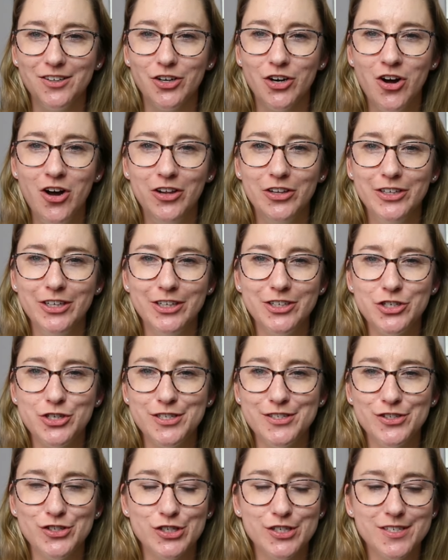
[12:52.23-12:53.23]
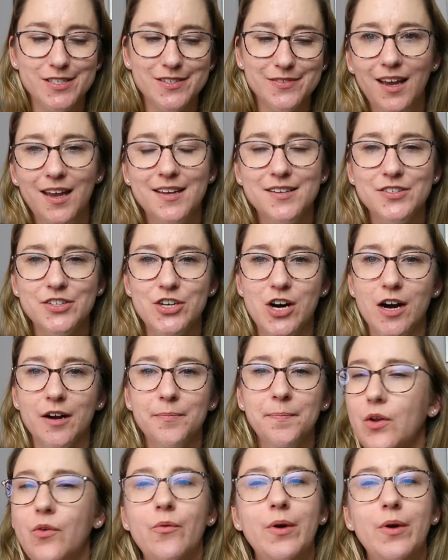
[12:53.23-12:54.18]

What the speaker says: her collar. She's just, is a dog.